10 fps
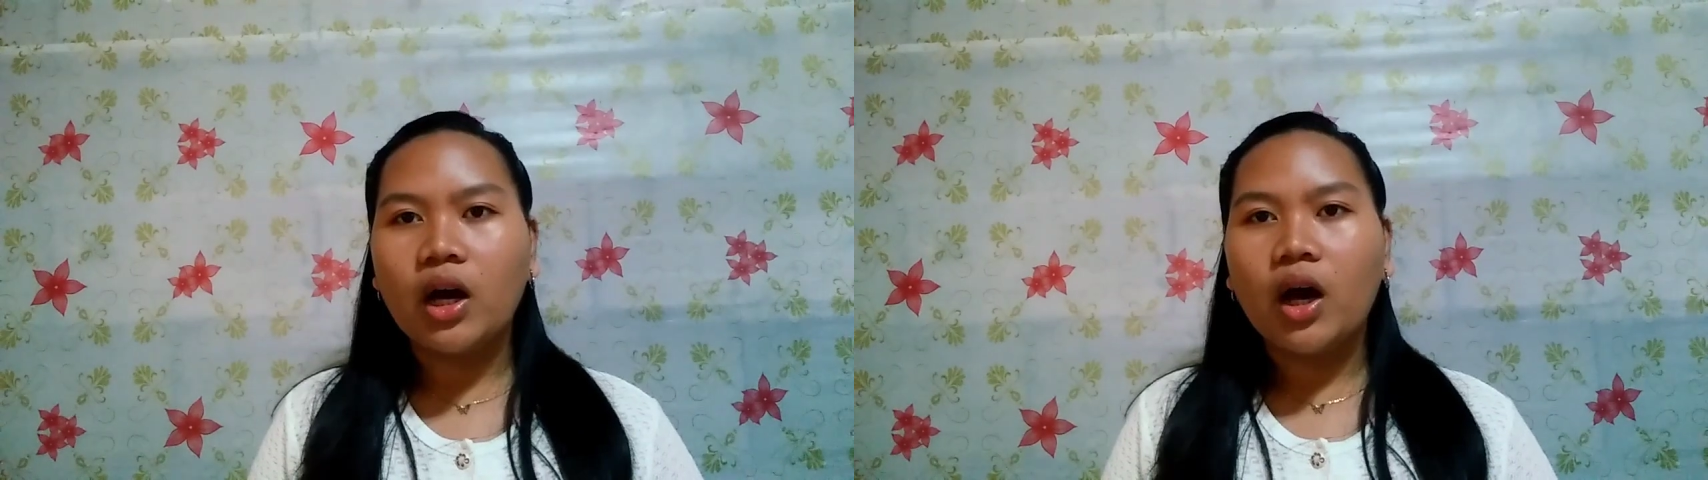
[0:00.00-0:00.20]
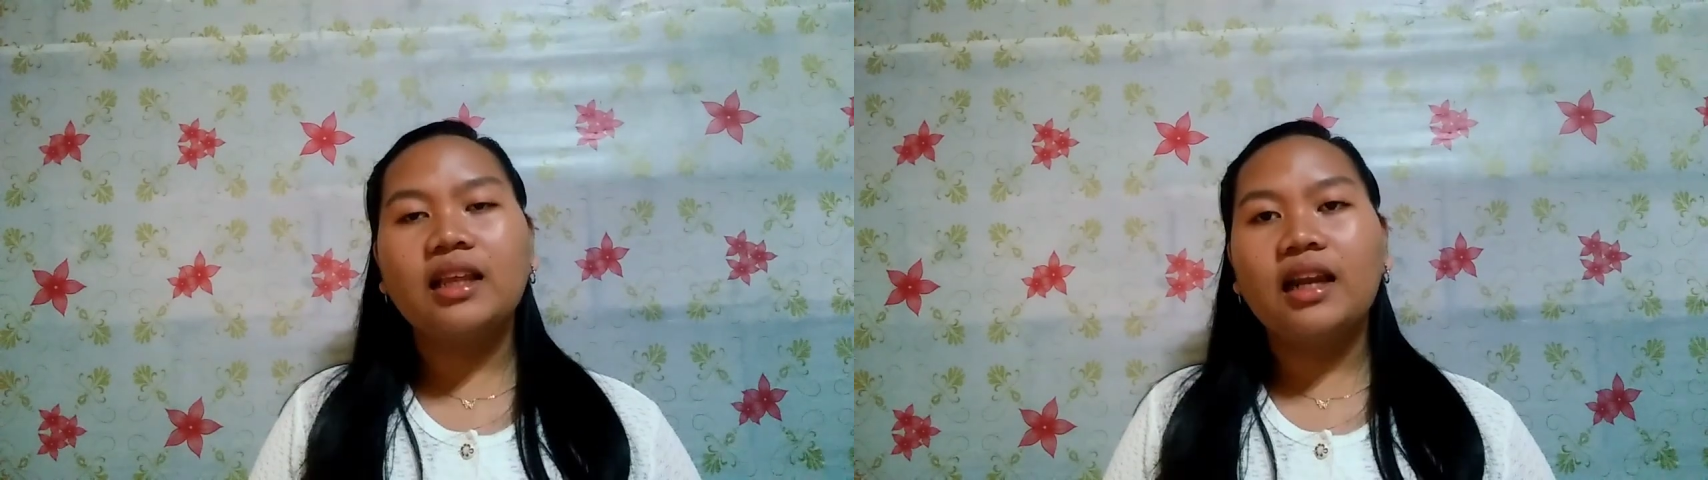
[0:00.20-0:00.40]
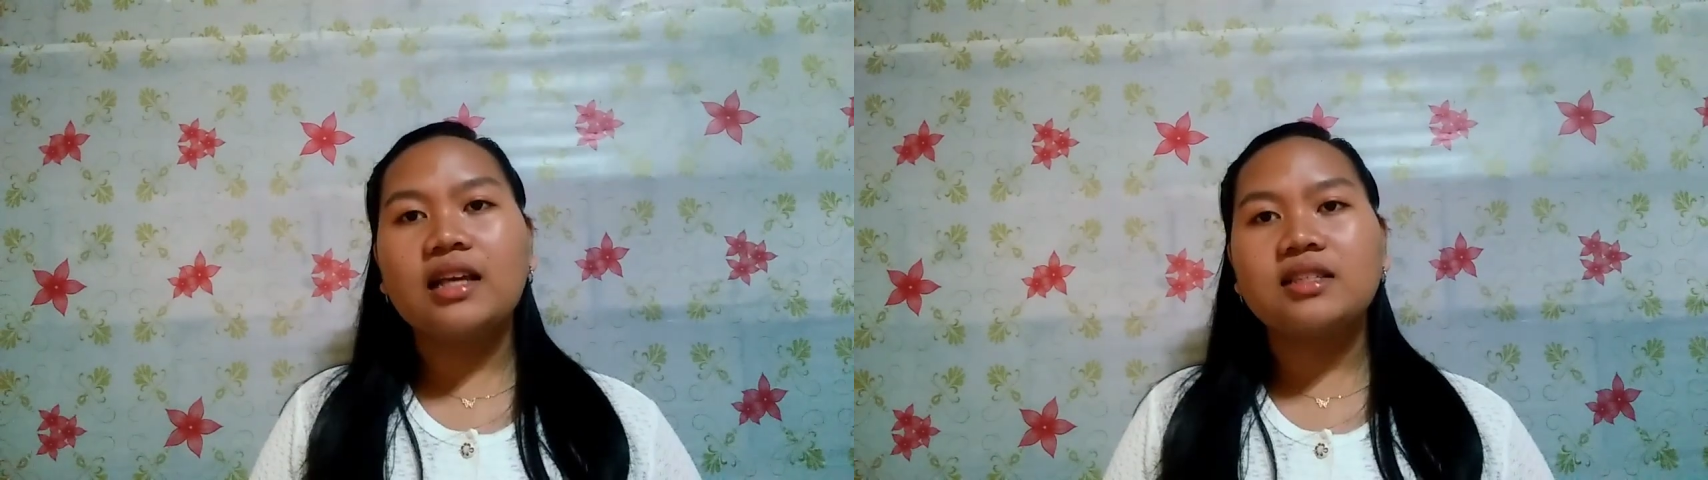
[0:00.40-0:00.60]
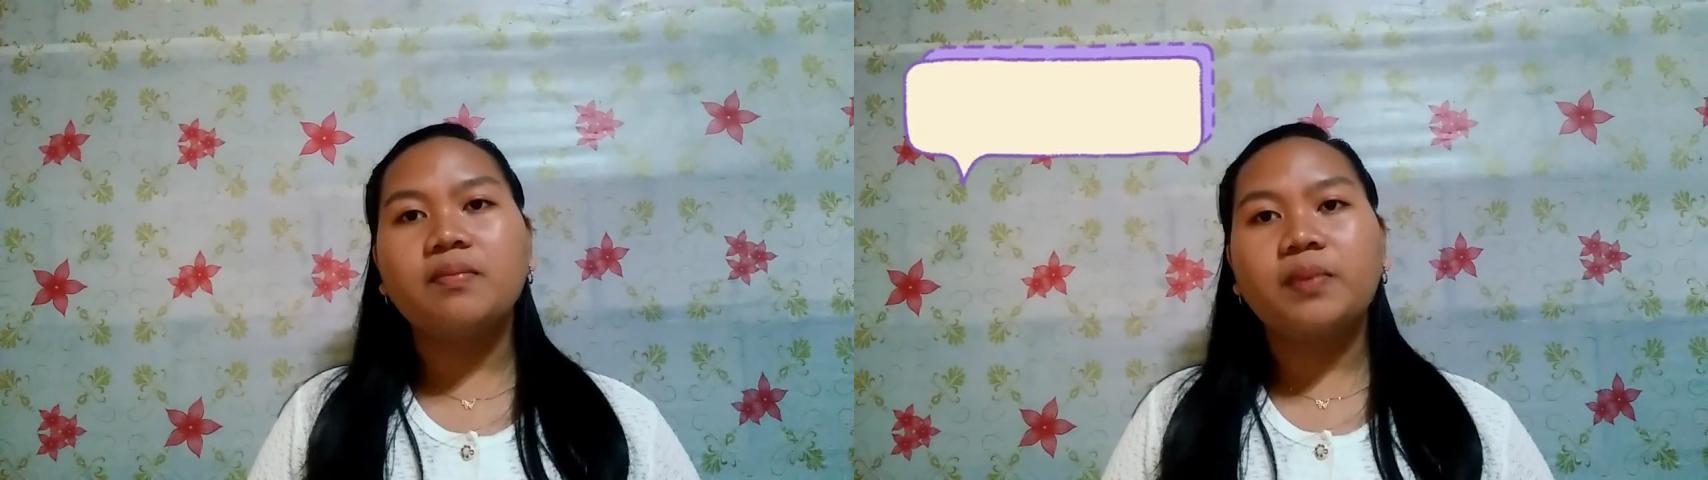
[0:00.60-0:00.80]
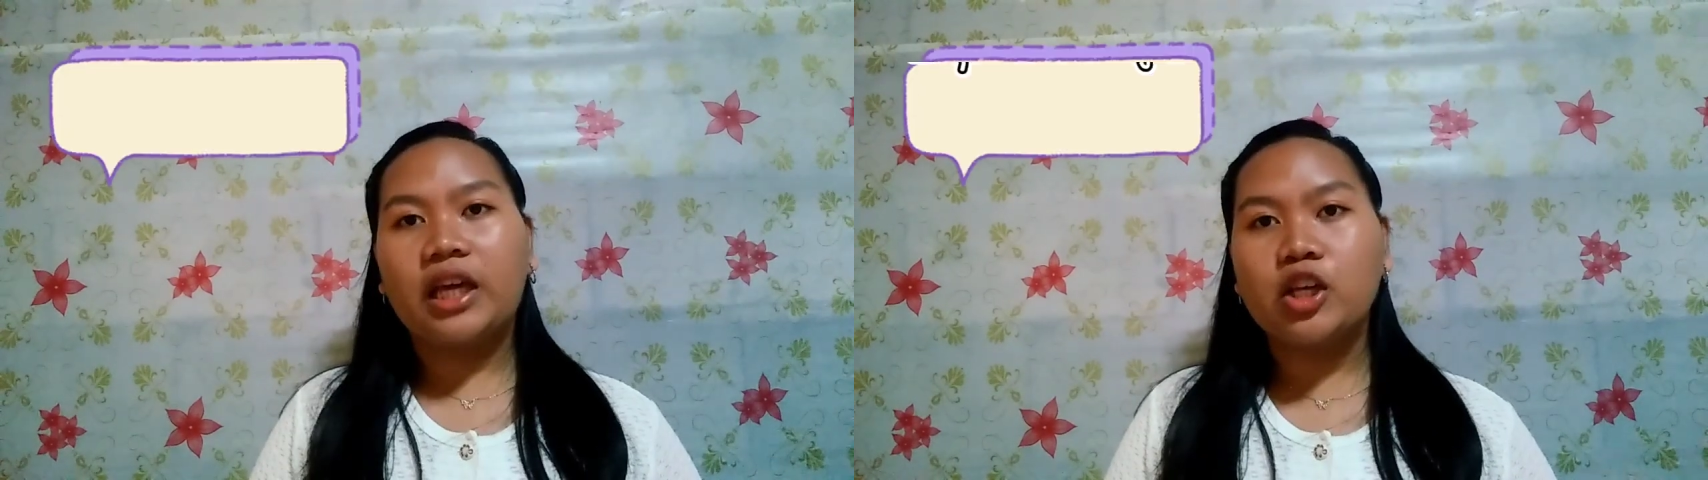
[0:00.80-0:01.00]
And the last
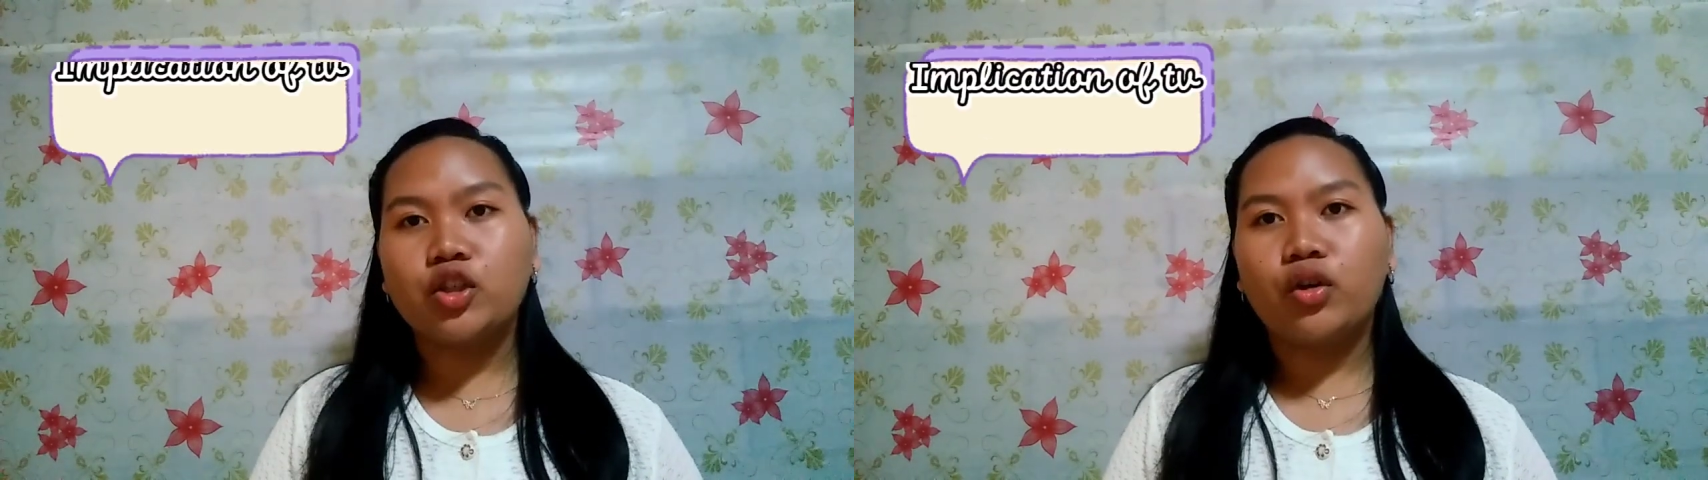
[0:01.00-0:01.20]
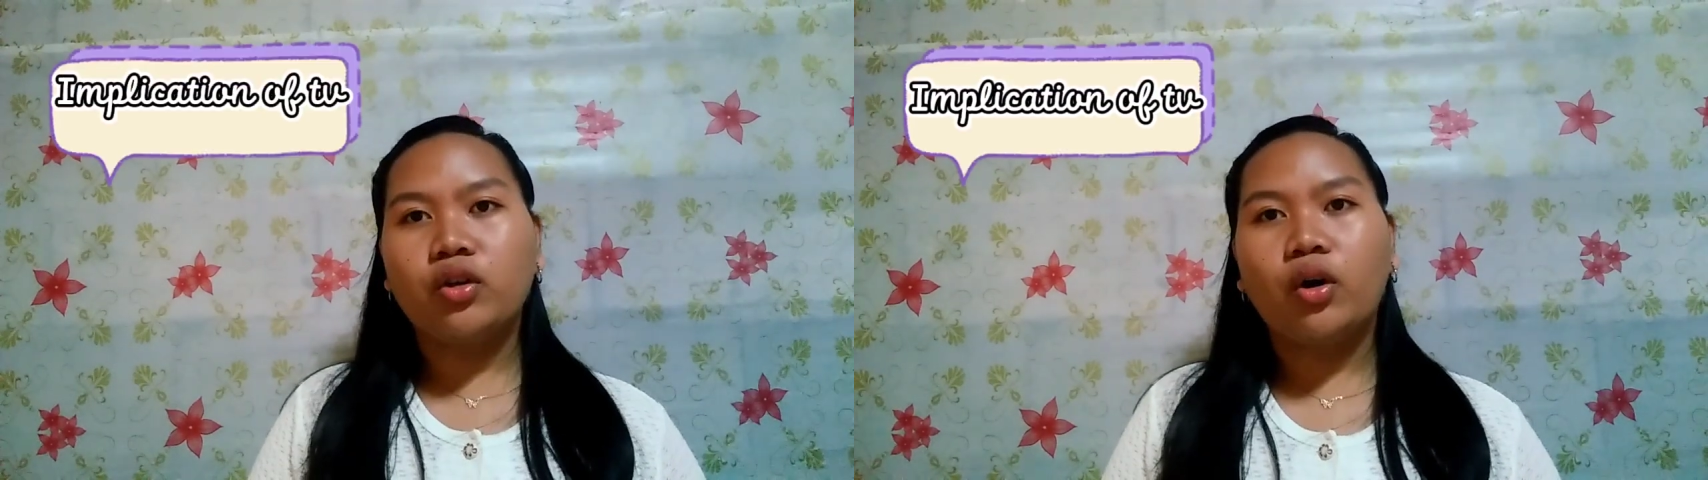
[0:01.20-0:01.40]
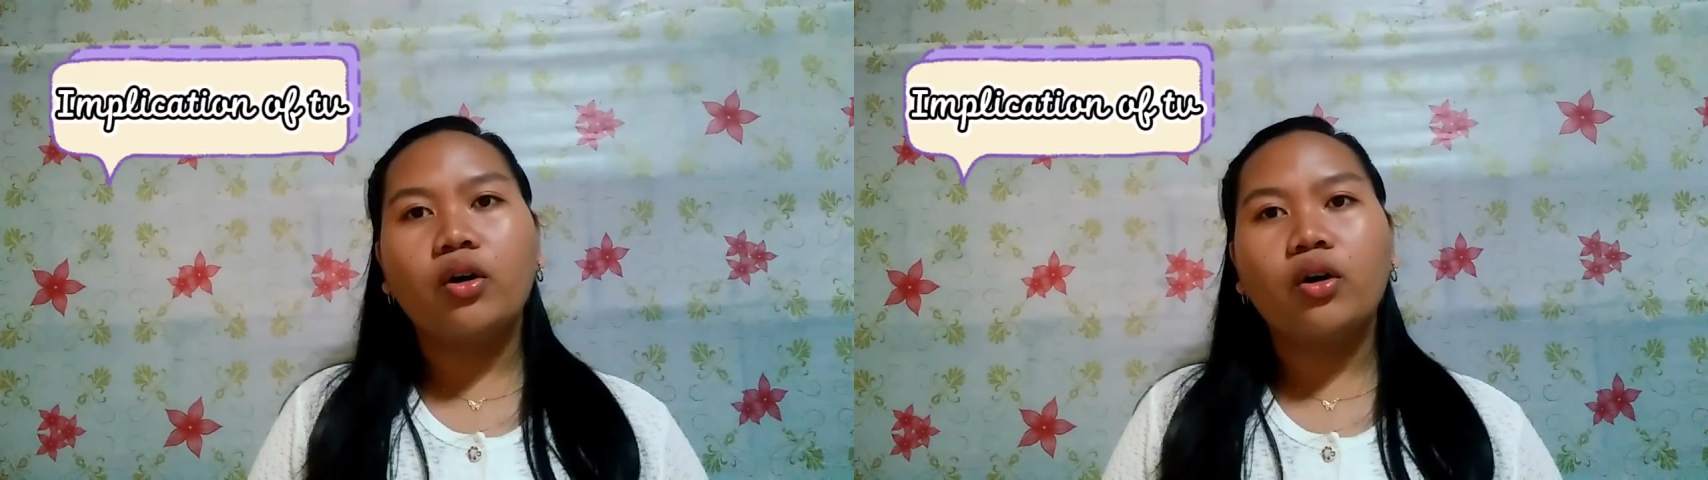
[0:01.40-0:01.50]
implication